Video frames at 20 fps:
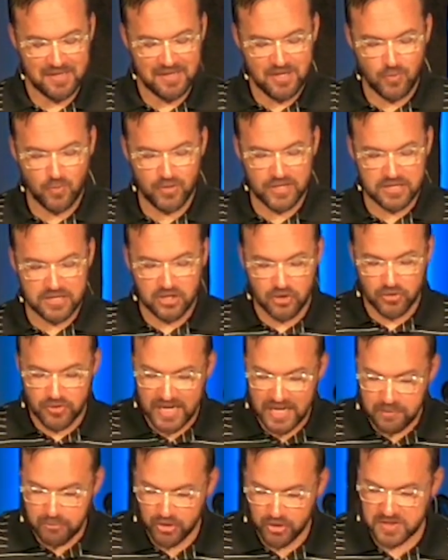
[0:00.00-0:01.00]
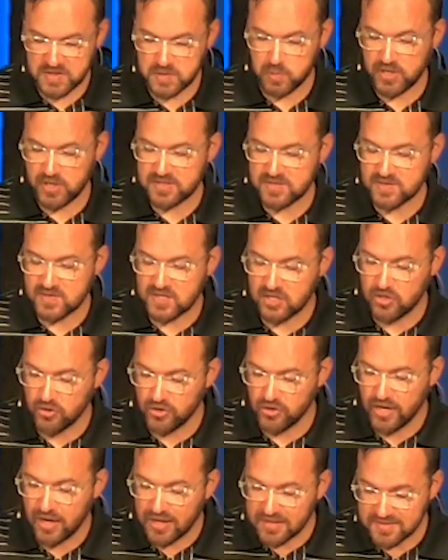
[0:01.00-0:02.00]
When your neighbor expresses
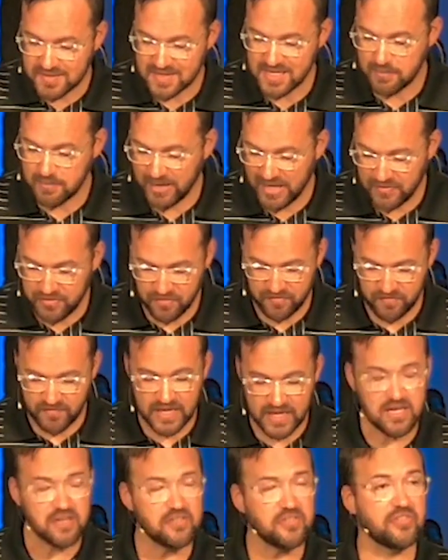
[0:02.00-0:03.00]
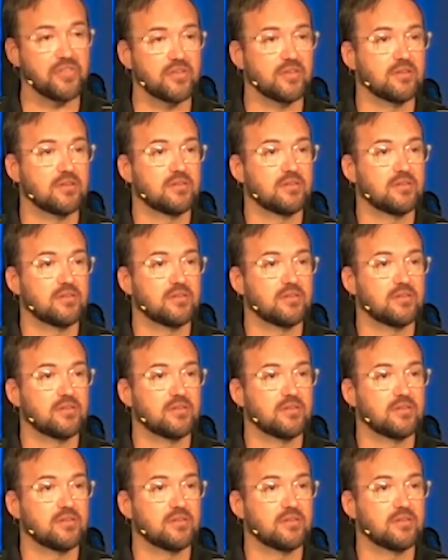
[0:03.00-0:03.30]
curiosity about the faith,